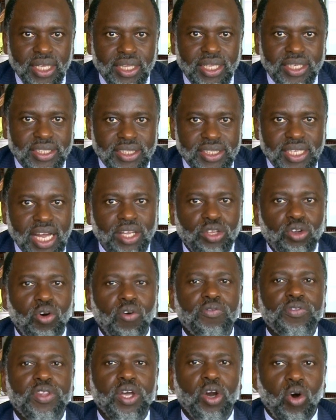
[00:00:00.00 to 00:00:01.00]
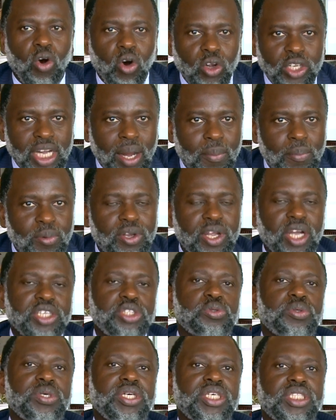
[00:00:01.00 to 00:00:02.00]
the start of the autumn
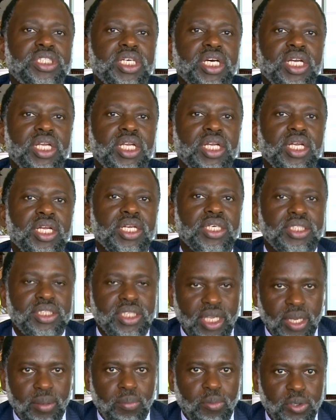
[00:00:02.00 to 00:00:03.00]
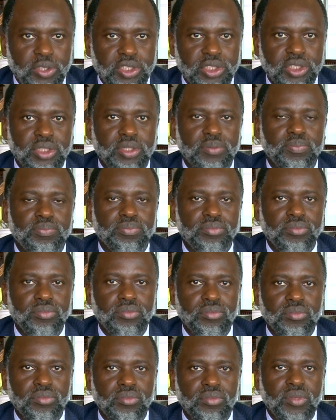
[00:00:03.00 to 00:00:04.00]
graduation ceremonies.
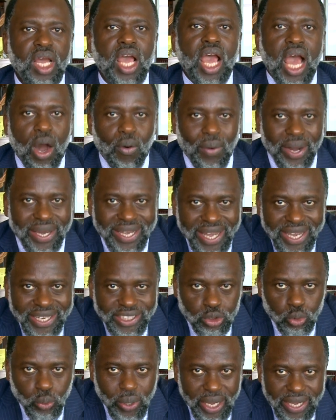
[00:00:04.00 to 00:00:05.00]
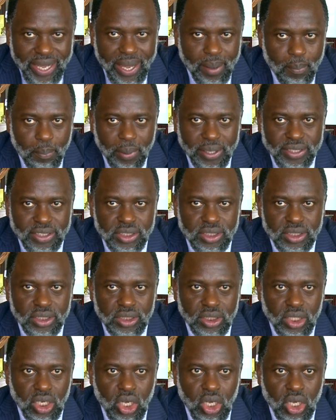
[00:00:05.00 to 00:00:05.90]
Our Kingsway campus